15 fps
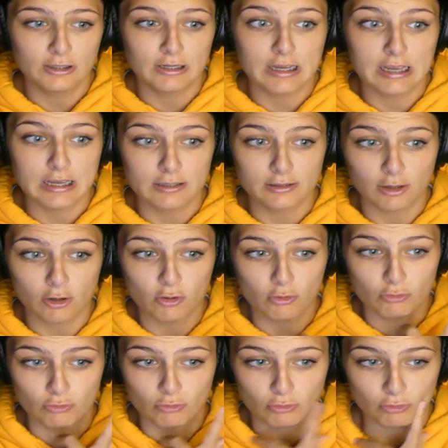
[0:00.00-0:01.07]
His
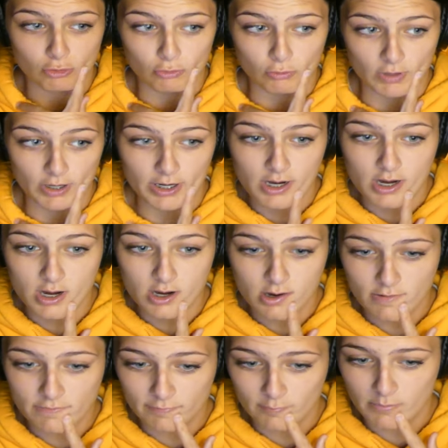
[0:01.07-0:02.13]
own
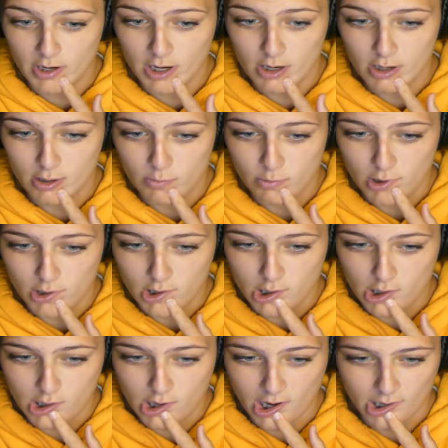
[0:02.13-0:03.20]
grave,
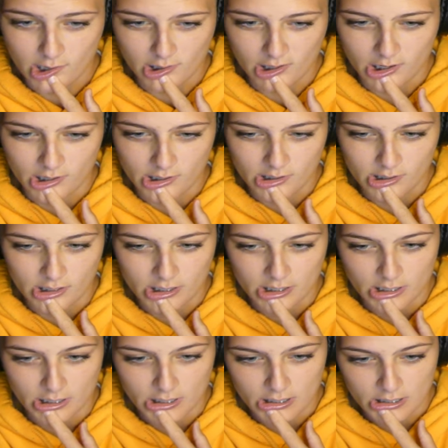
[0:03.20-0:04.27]
maybe? I don't know.
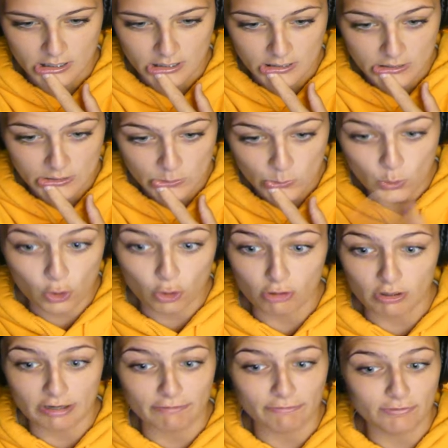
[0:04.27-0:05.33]
Or a
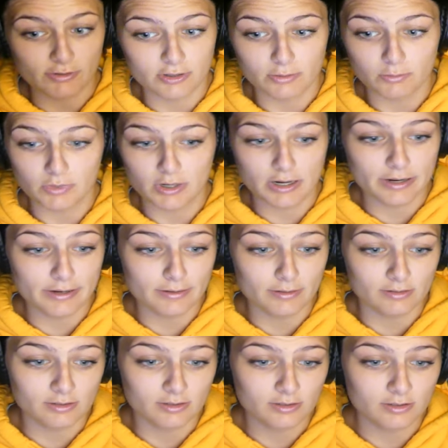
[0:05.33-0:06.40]
grave for someone
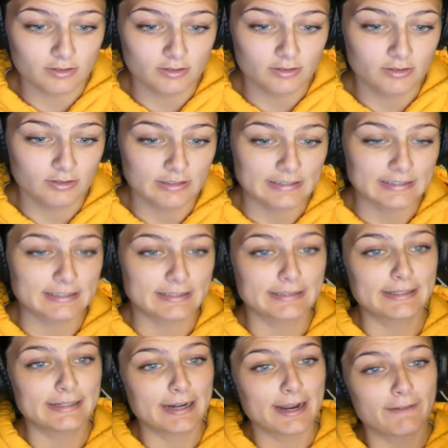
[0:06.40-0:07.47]
else.
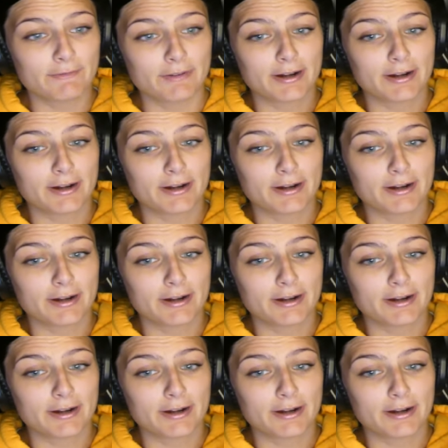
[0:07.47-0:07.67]
You never